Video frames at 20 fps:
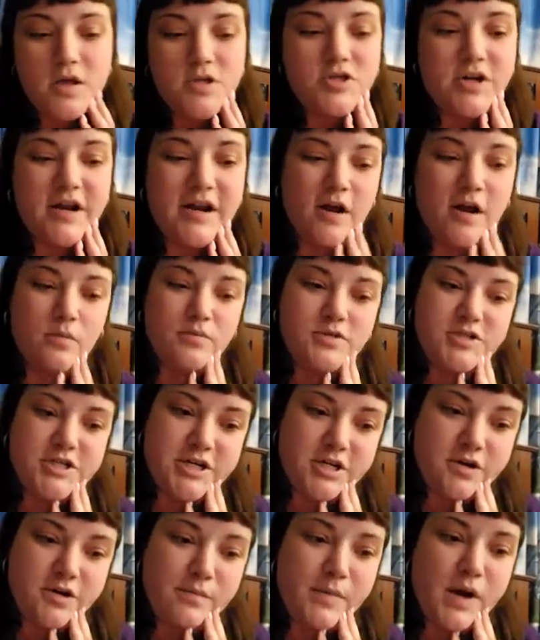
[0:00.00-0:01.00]
try to help
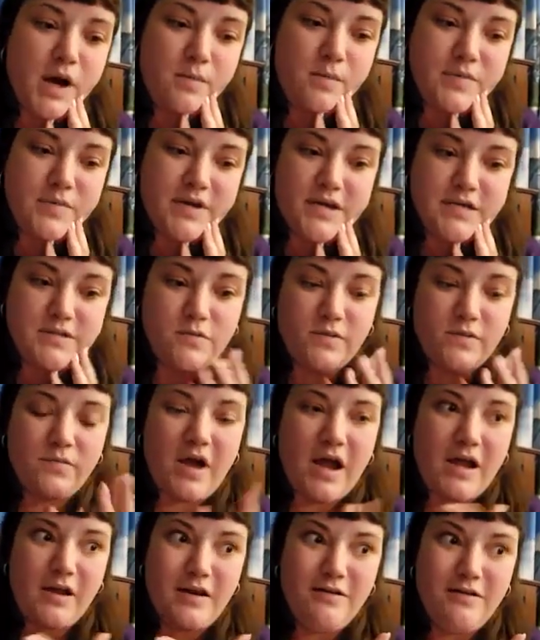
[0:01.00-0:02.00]
cheer them up because
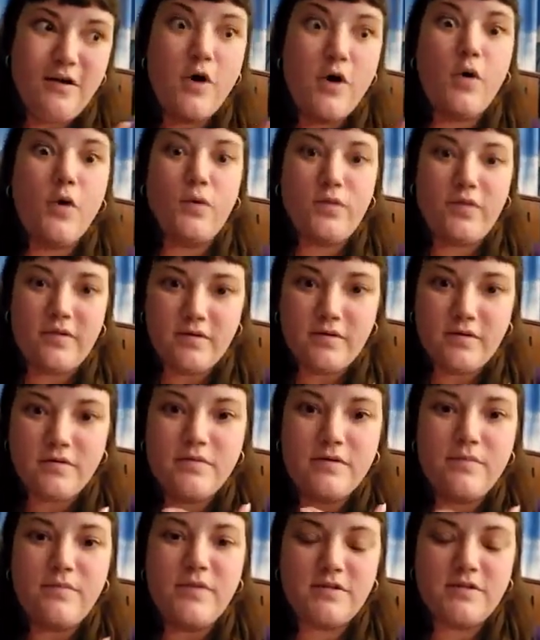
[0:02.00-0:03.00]
I know the
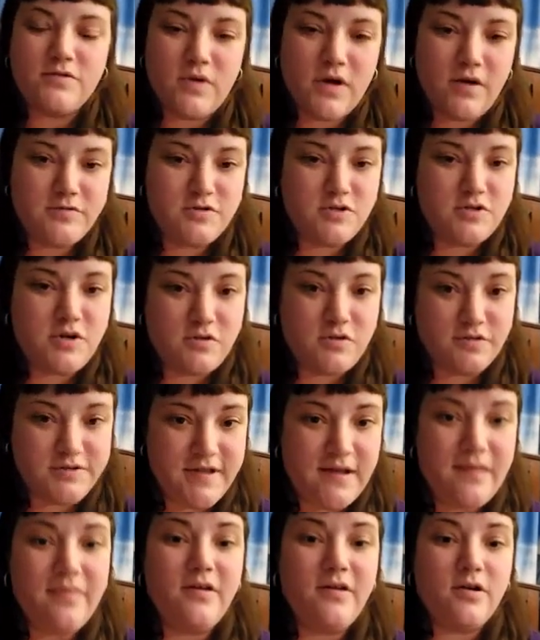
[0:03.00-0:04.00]
mental health struggles
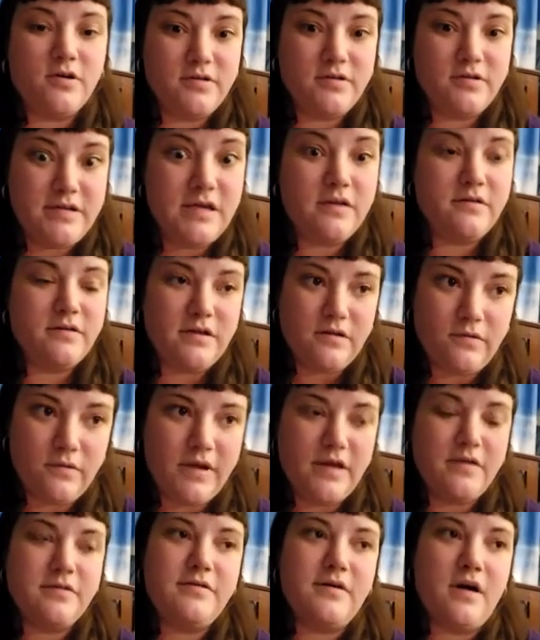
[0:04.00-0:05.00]
that they're dealing
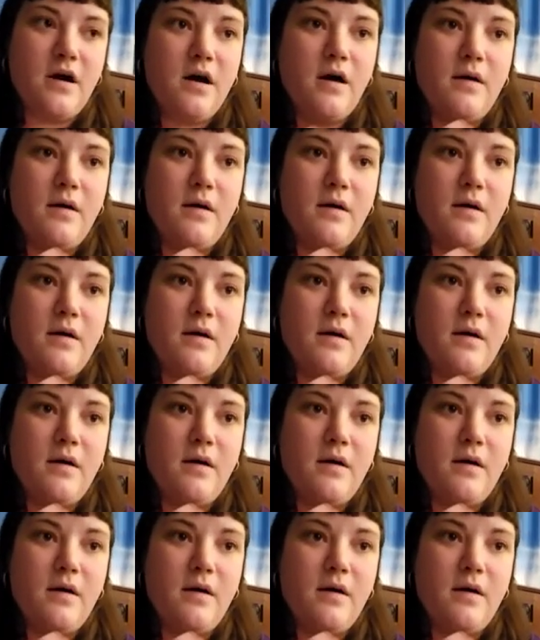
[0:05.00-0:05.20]
with.